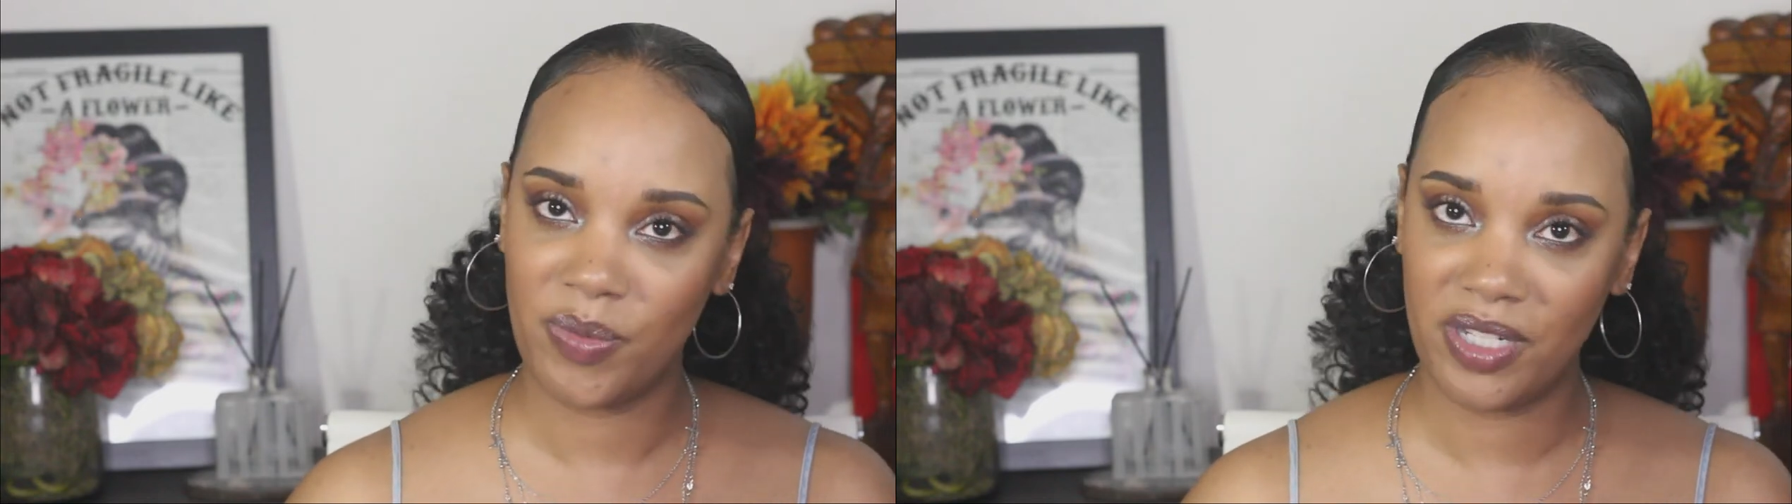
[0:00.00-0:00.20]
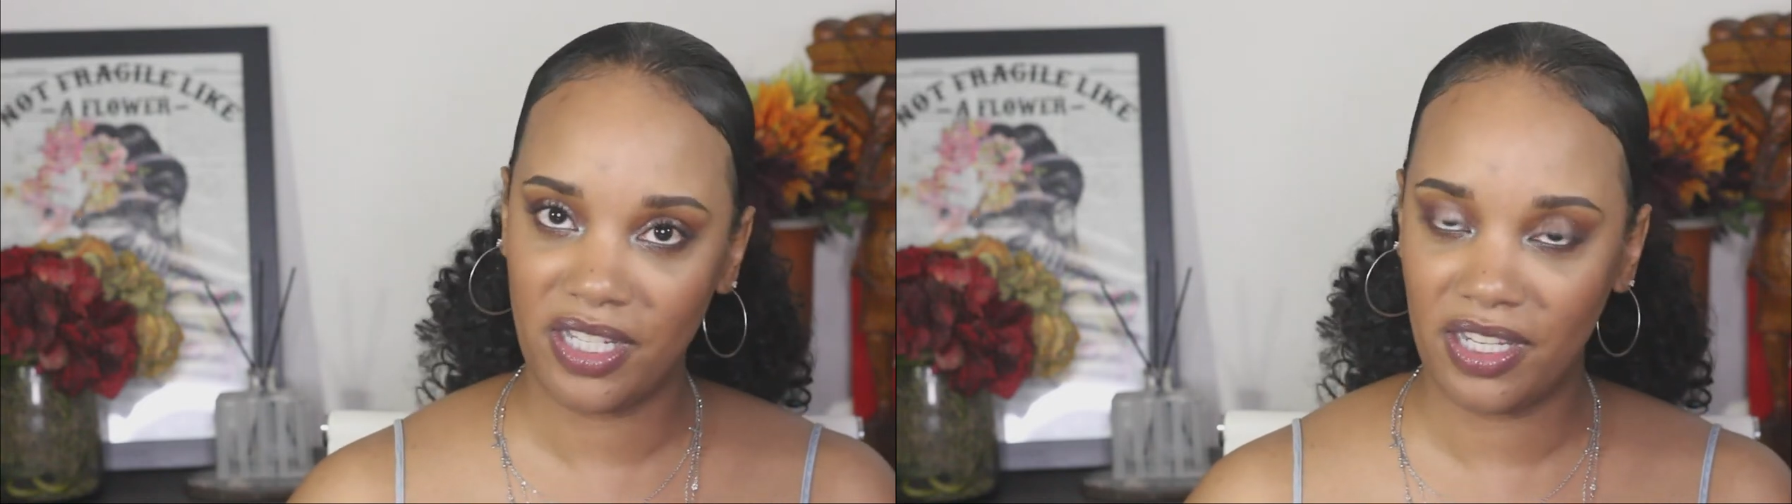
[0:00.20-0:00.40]

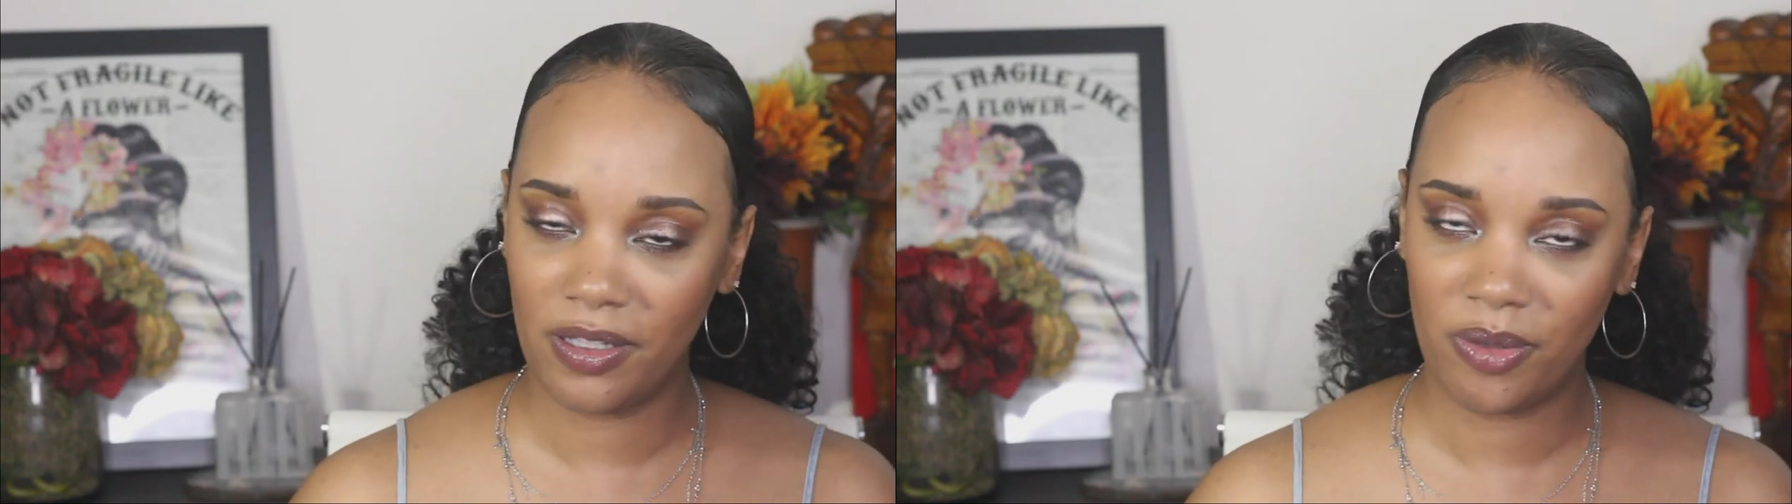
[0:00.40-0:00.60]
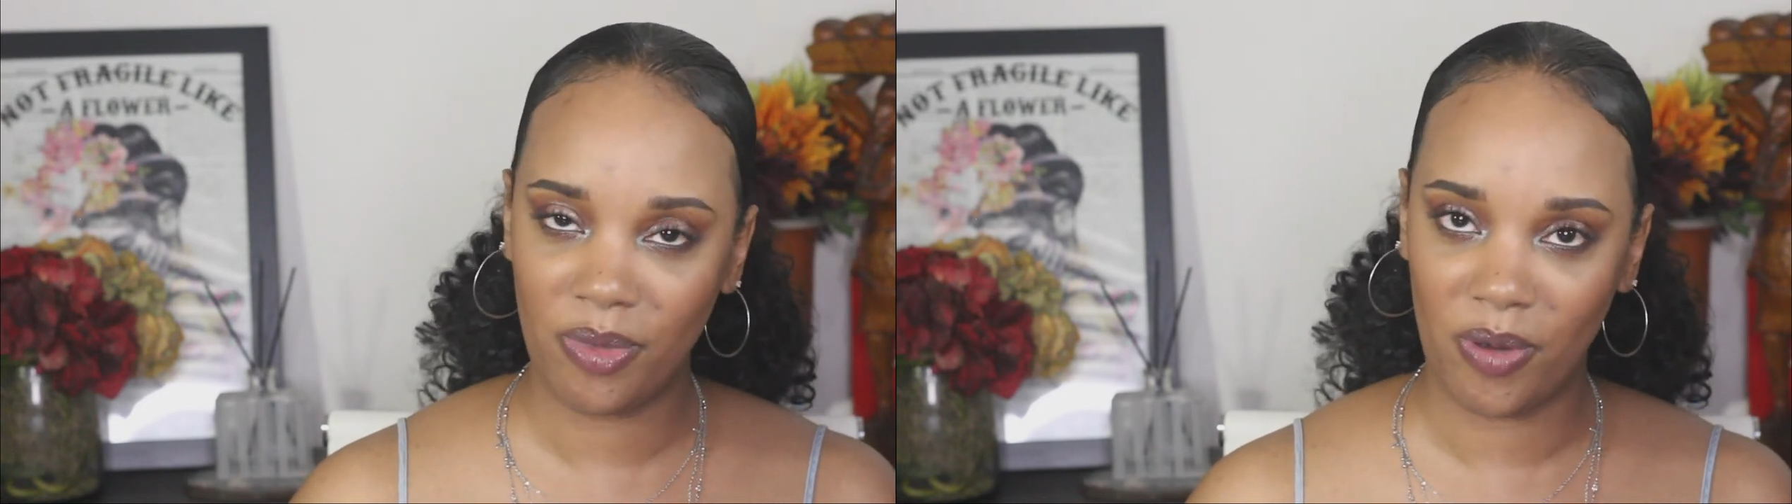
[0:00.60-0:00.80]

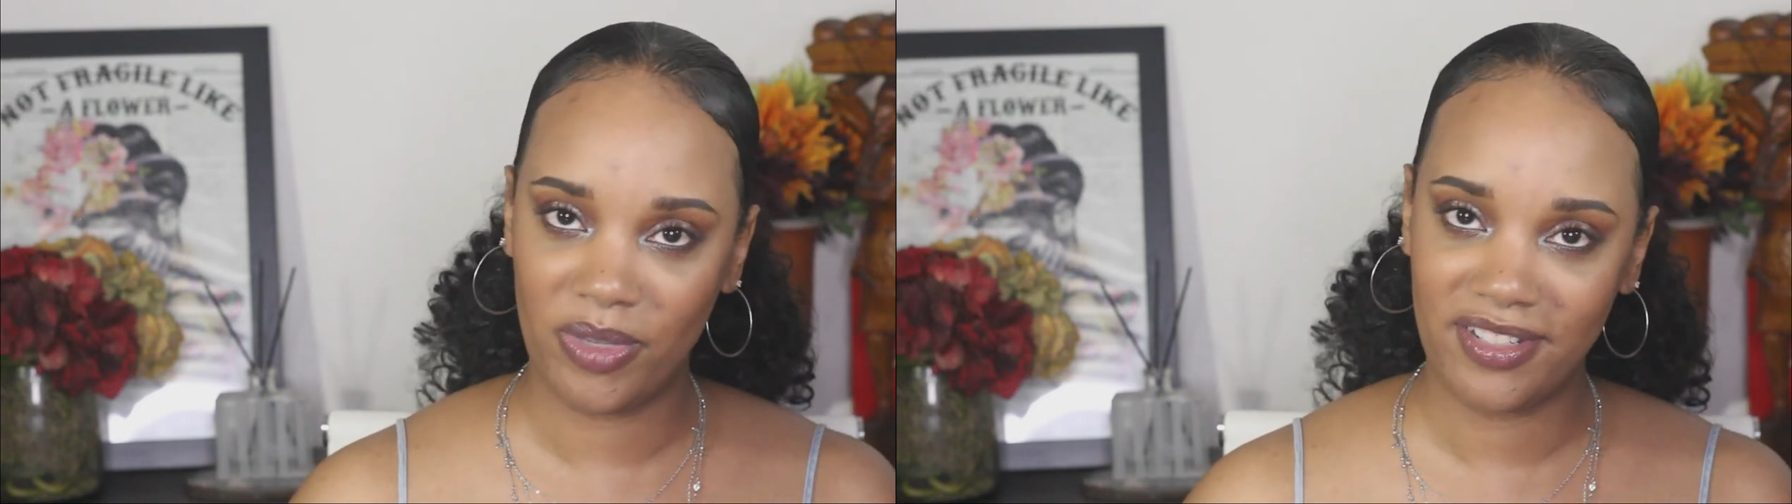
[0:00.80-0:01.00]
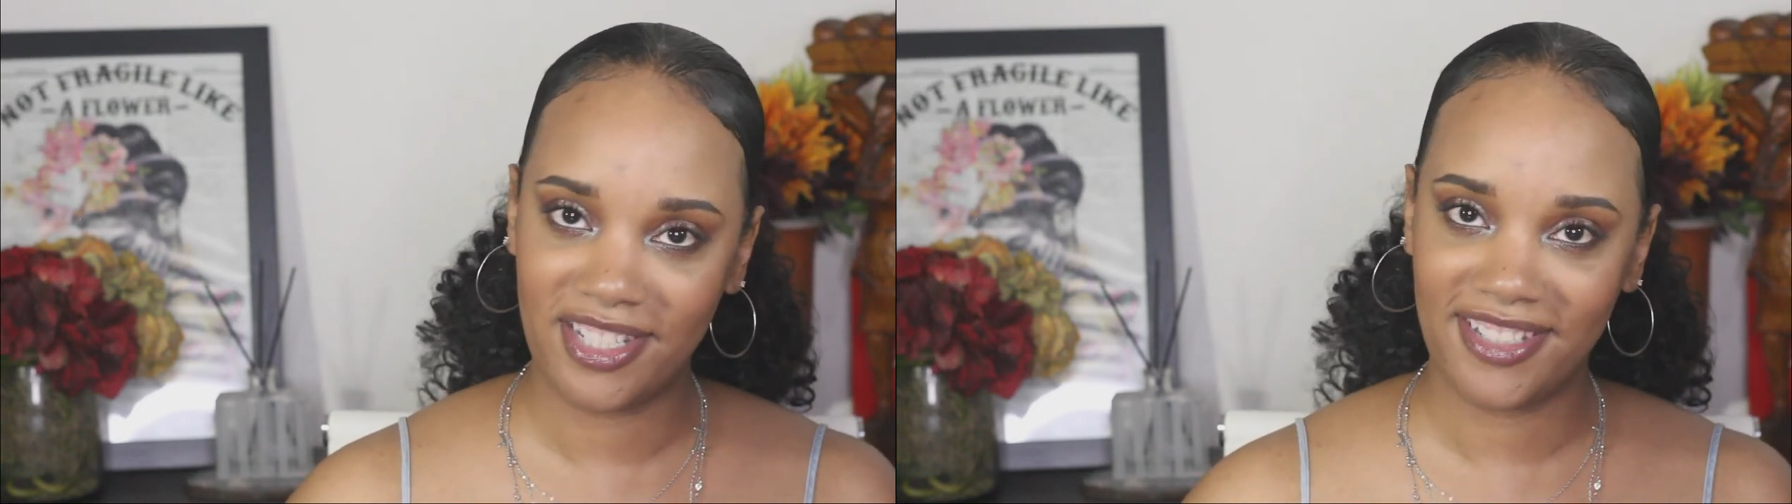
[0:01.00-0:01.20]
particular
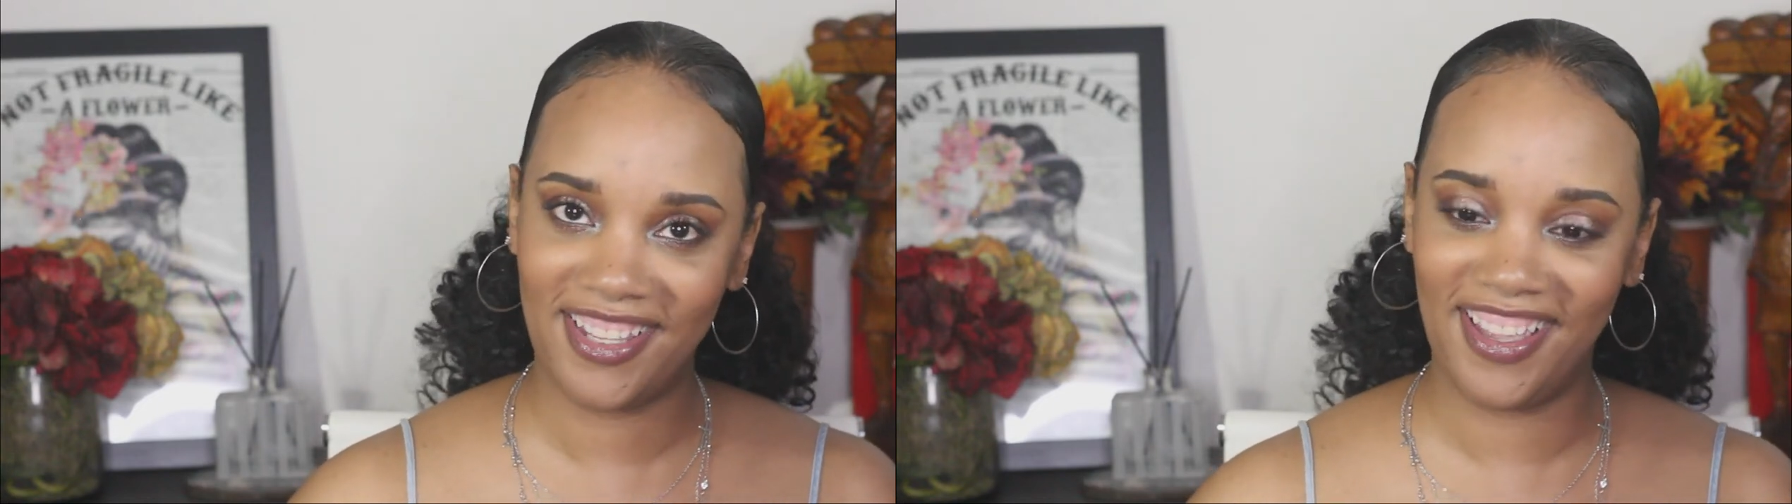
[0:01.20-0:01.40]
moment.